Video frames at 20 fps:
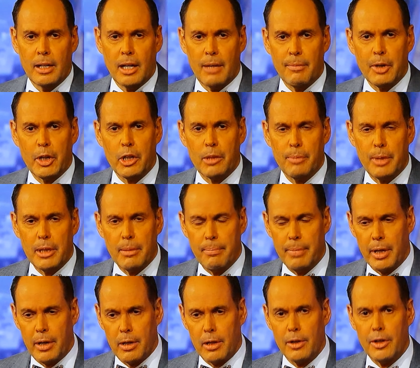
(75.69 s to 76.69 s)
How am I going to be a
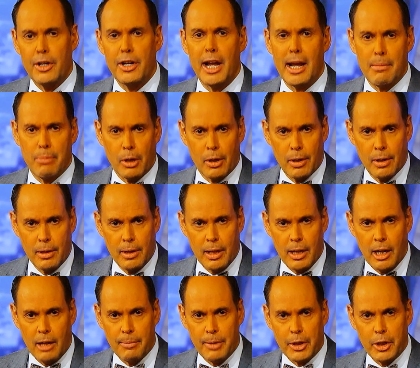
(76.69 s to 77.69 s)
better neighbor?
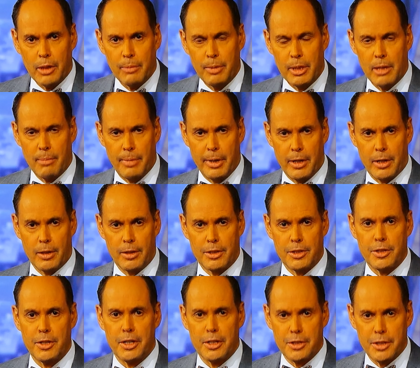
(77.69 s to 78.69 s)
How am I going to be a better
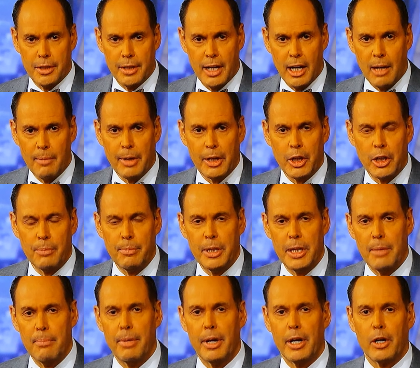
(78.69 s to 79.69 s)
citizen? How am I going to
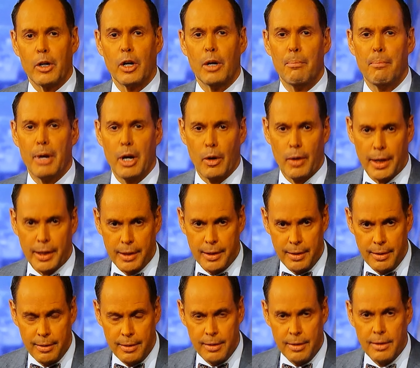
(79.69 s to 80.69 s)
be a better
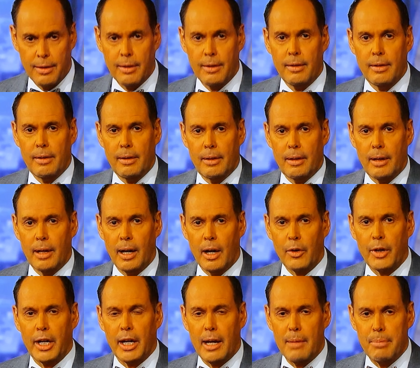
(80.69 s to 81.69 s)
American?
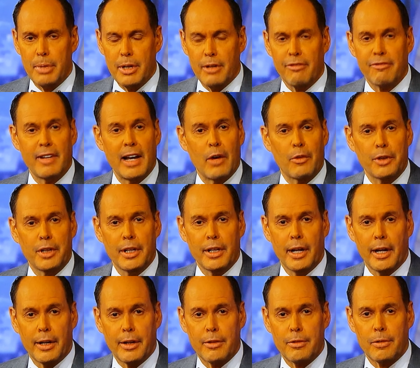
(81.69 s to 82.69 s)
How can I be a fountain
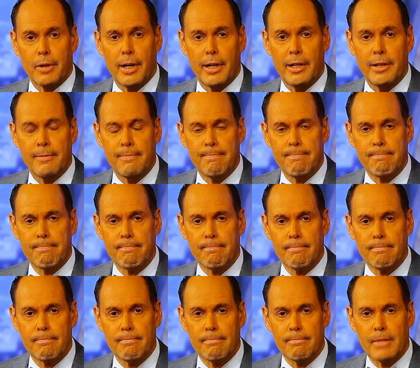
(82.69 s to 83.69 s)
and not a drain?
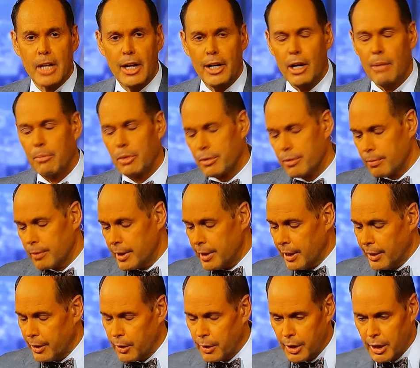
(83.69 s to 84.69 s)
And number
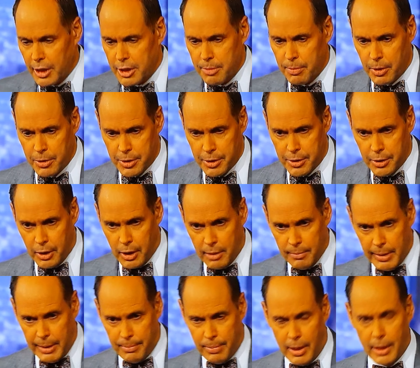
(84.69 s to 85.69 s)
three, I know you're not supposed to talk
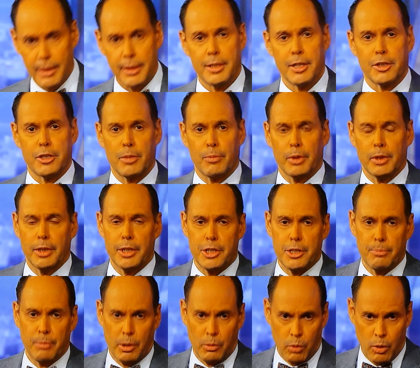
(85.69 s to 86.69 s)
about politics and
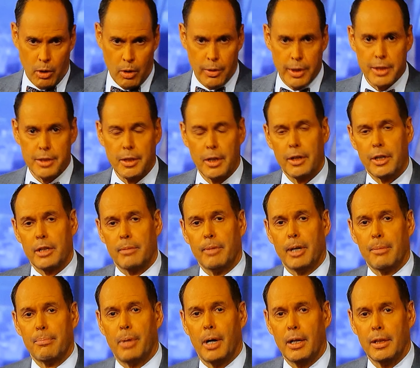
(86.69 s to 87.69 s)
religion, but we're already talking
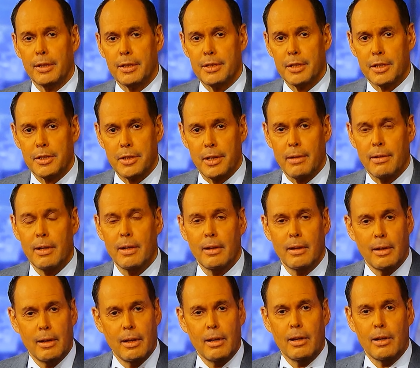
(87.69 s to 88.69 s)
about politics, and
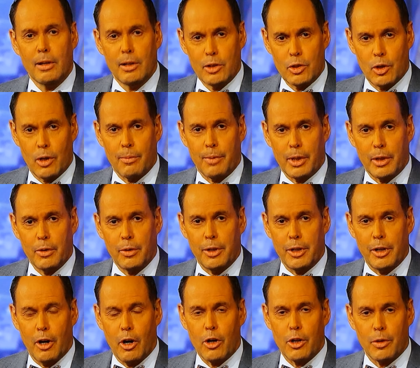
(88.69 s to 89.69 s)
so I'm going to go
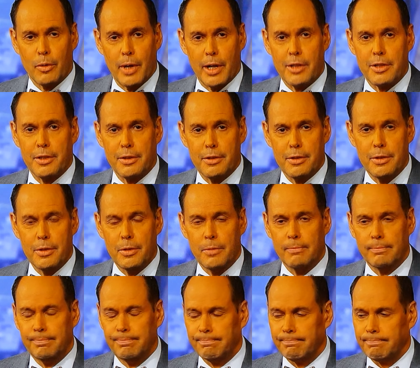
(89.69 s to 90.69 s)
the R direction too.